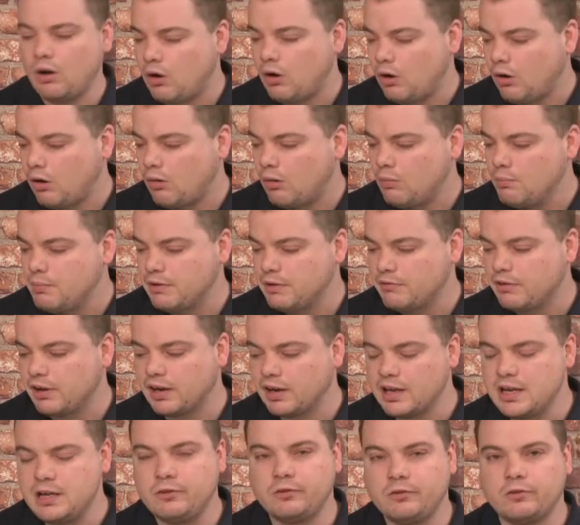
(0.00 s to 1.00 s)
Hornby
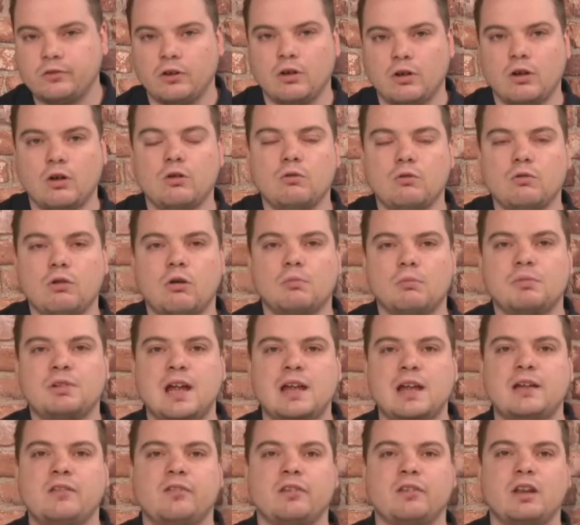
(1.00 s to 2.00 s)
release, who
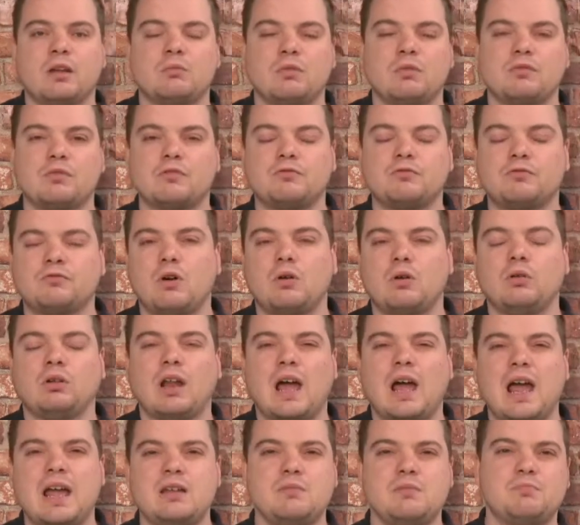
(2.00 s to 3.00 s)
updated it with a full
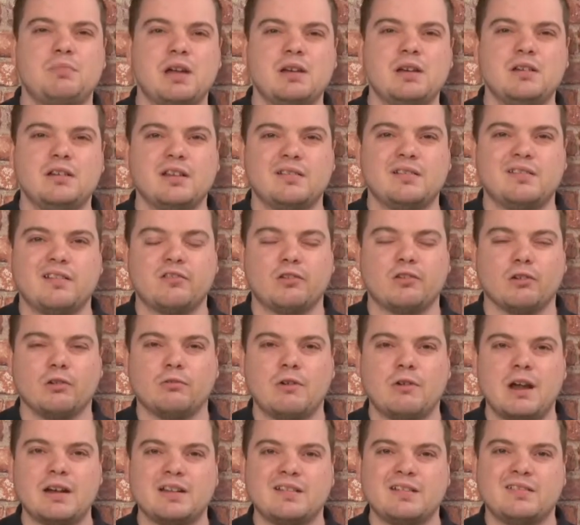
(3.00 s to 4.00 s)
8-pin digital
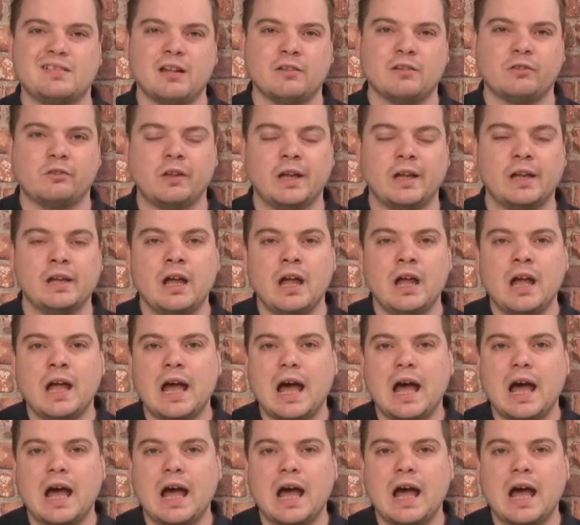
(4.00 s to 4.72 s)
ready chassis